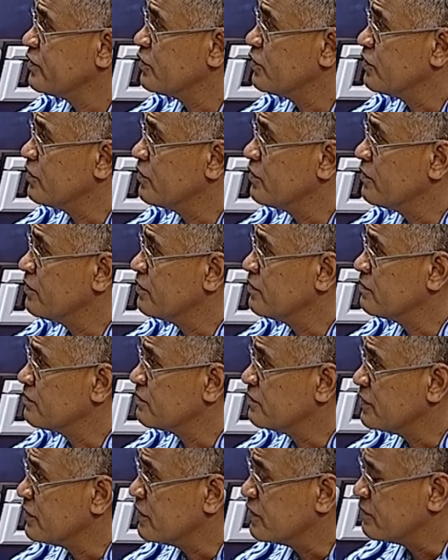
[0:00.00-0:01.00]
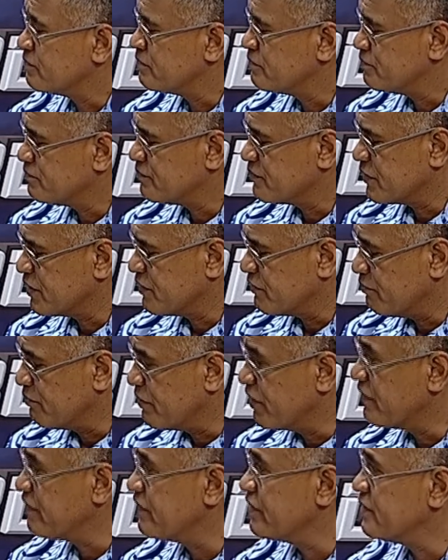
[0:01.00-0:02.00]
or
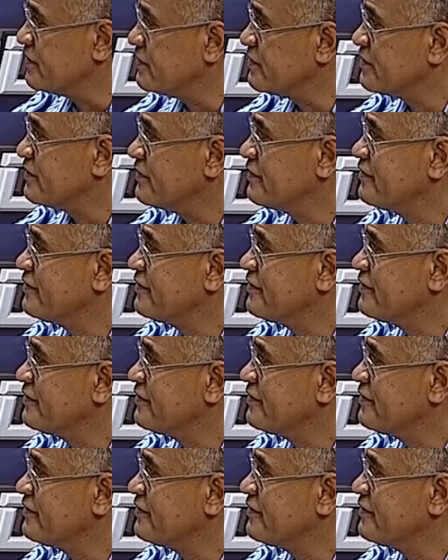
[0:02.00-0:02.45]
birthdays.